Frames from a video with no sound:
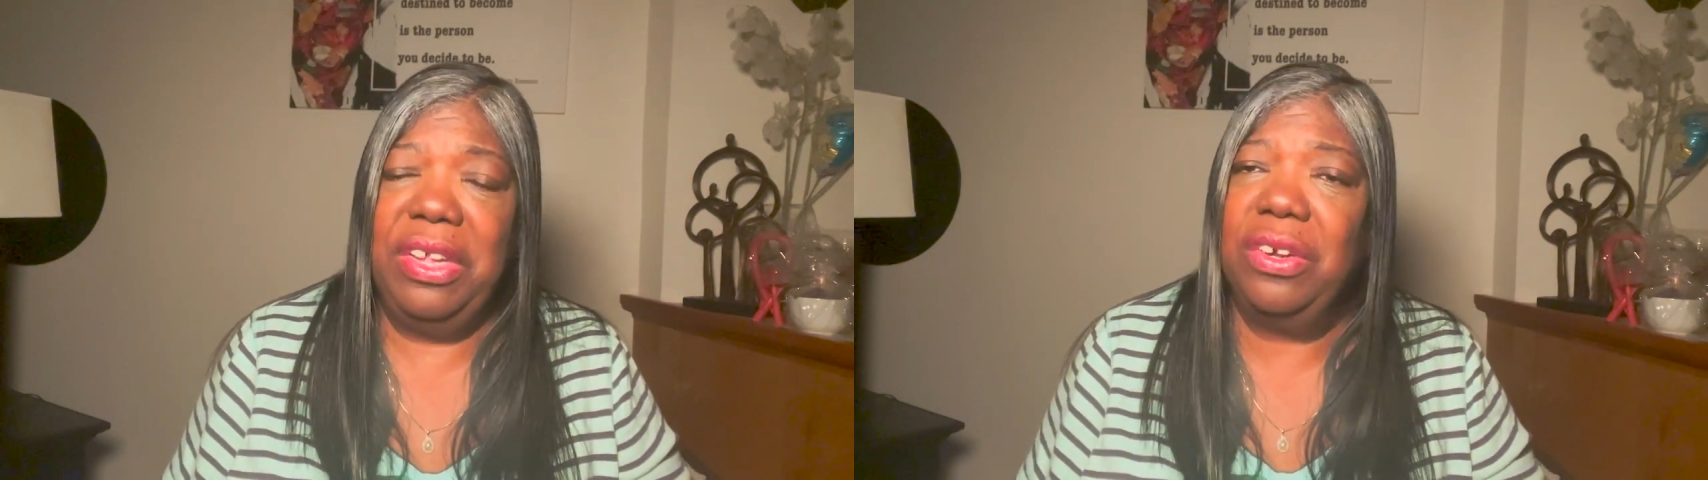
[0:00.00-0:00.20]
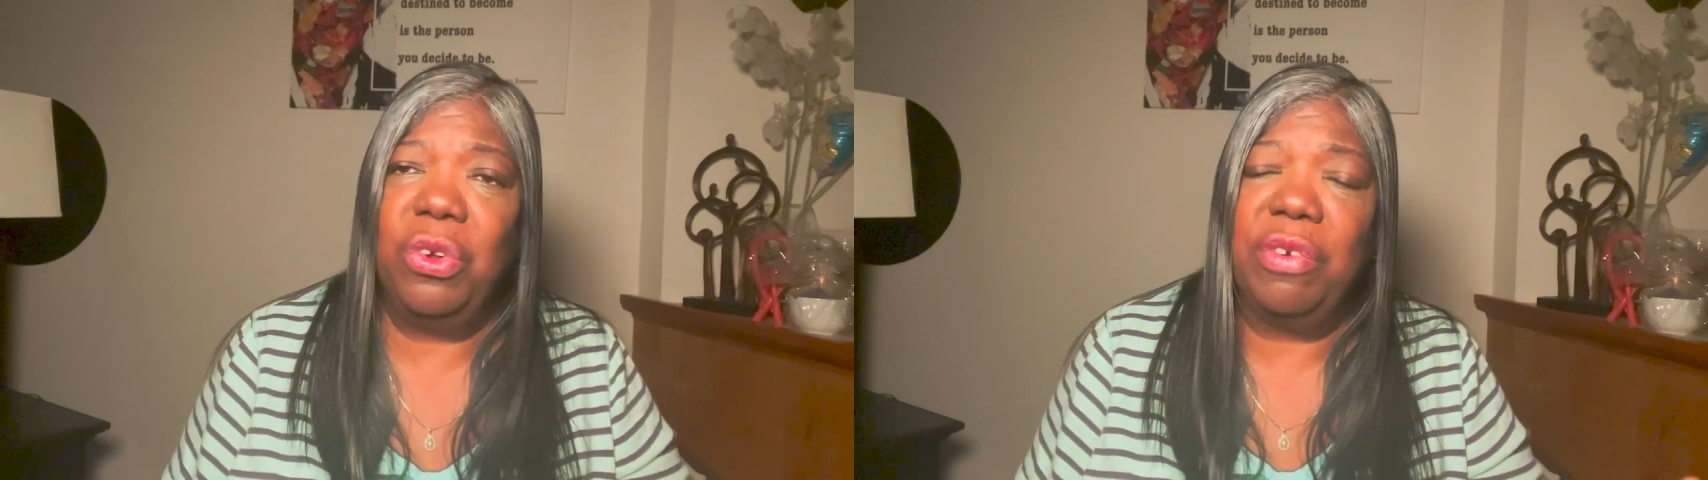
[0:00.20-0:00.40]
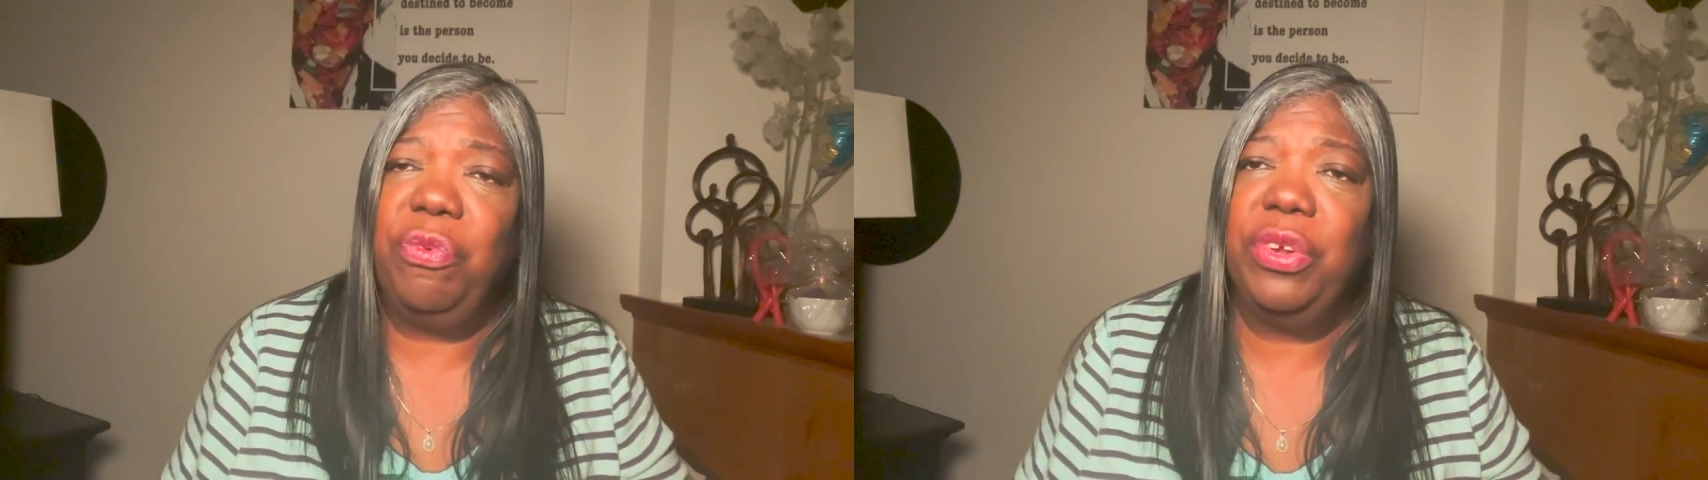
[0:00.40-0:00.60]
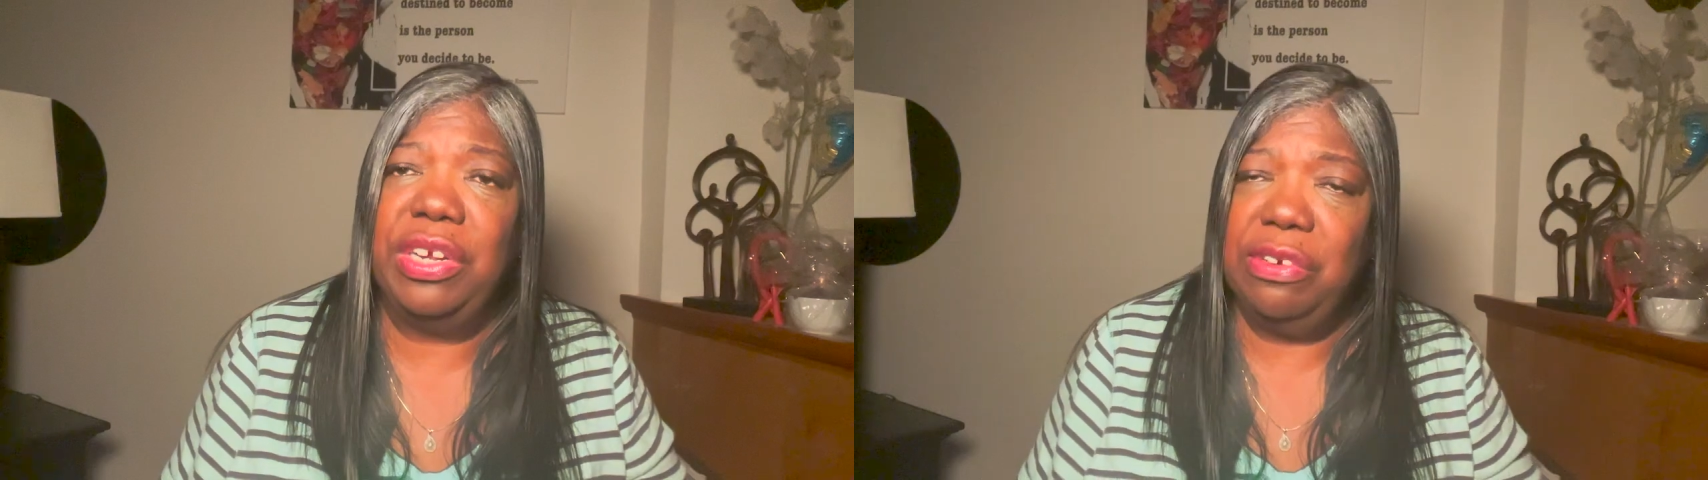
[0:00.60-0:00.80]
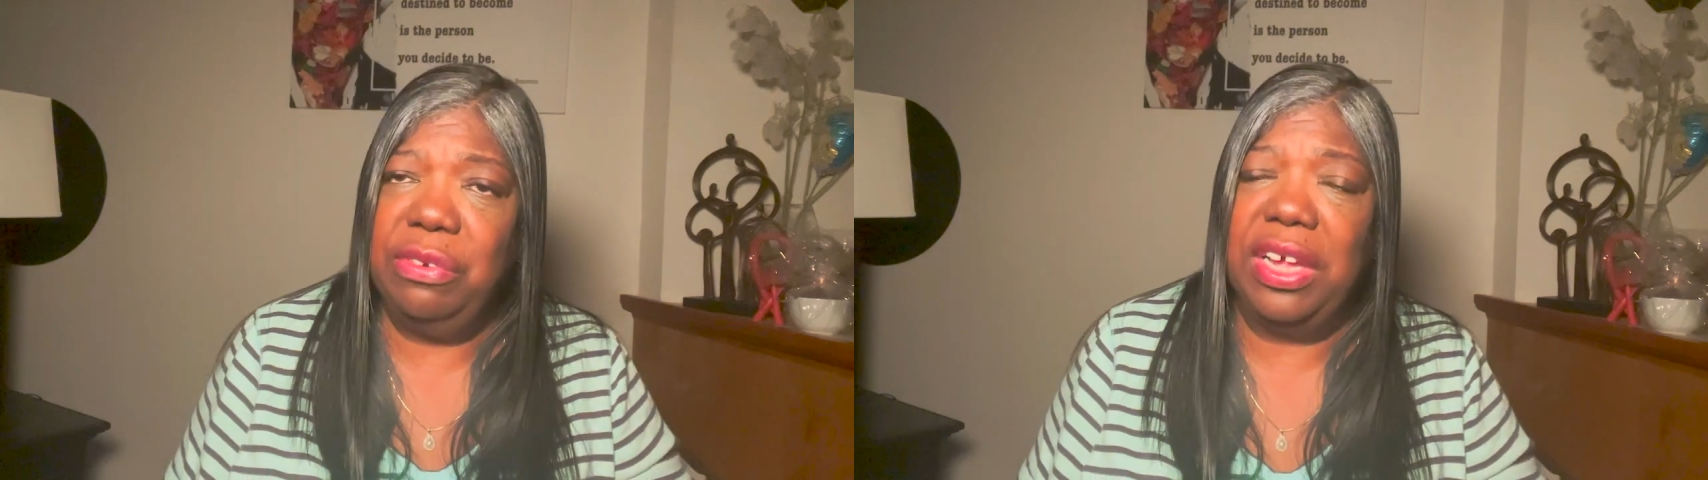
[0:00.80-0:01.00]
in order for
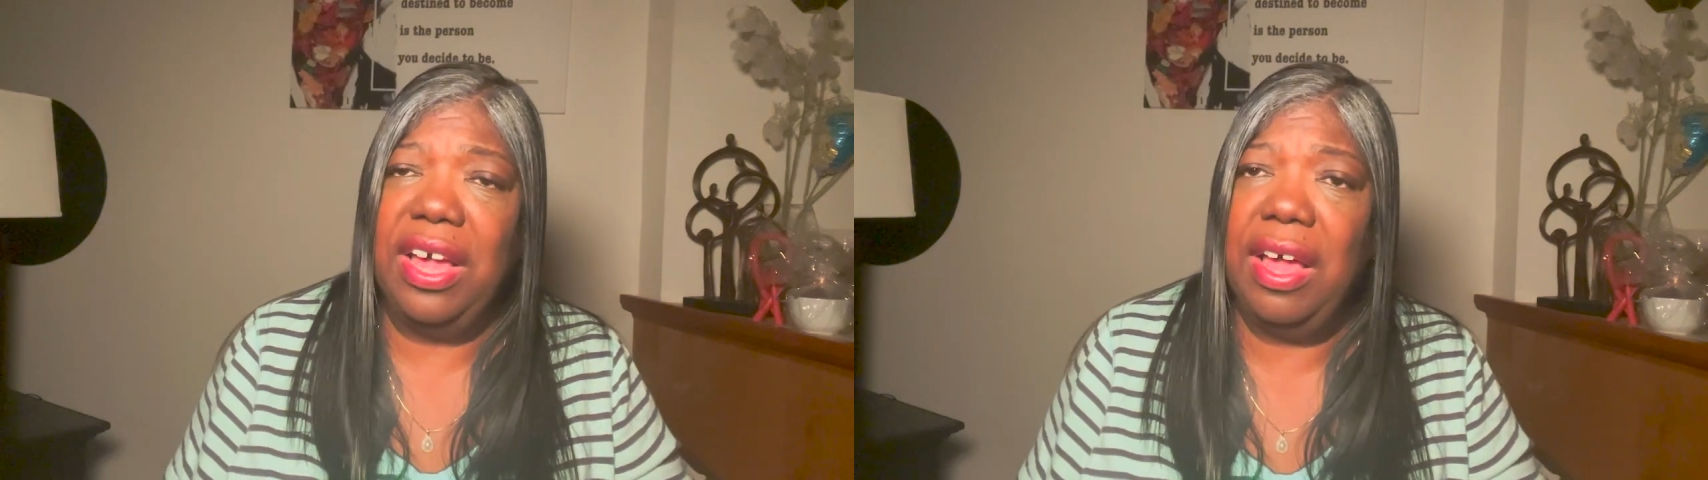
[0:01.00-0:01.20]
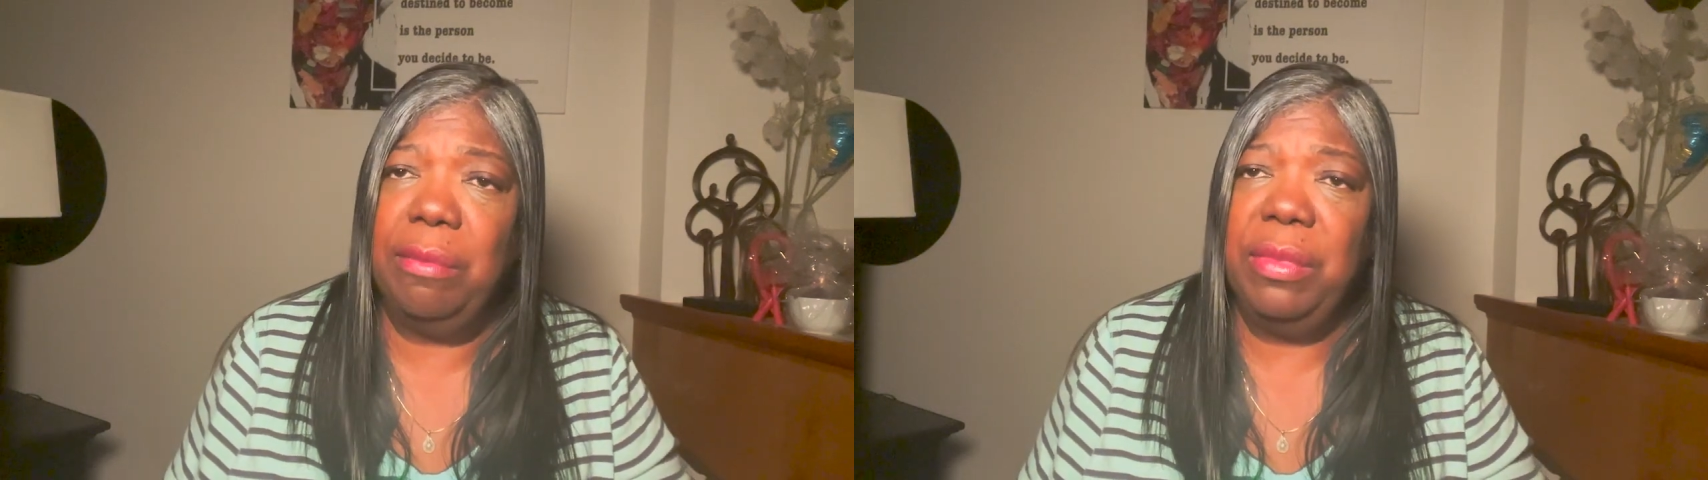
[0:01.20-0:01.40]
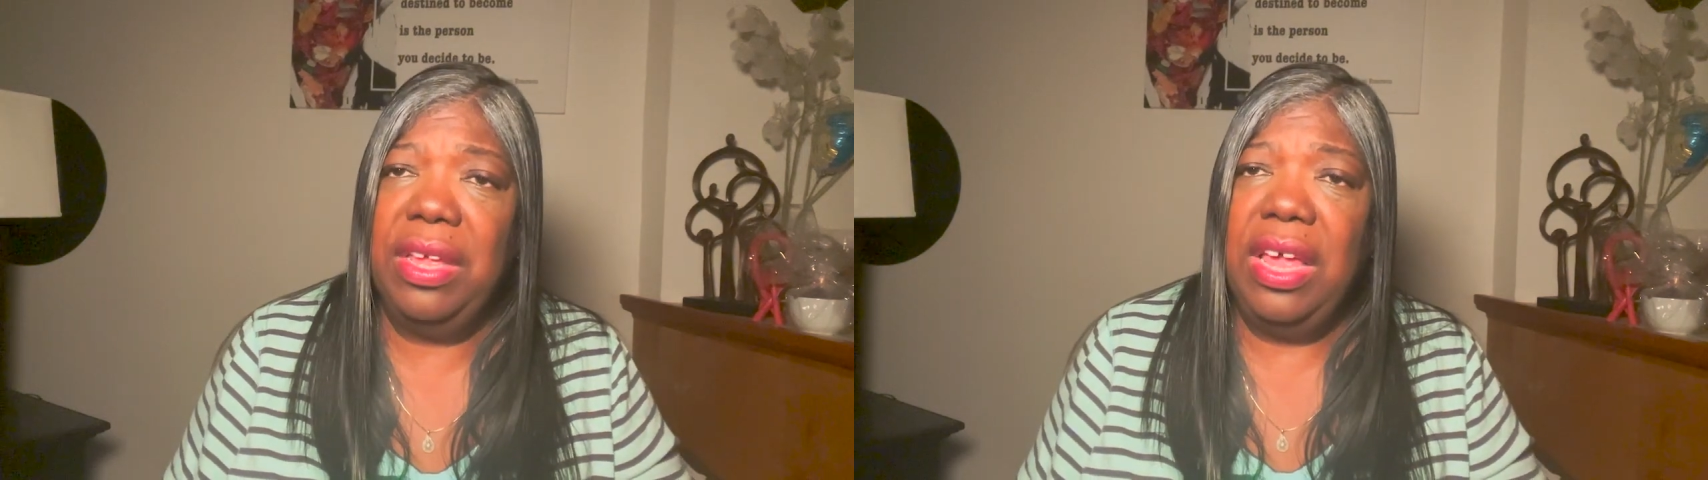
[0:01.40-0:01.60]
the new to come.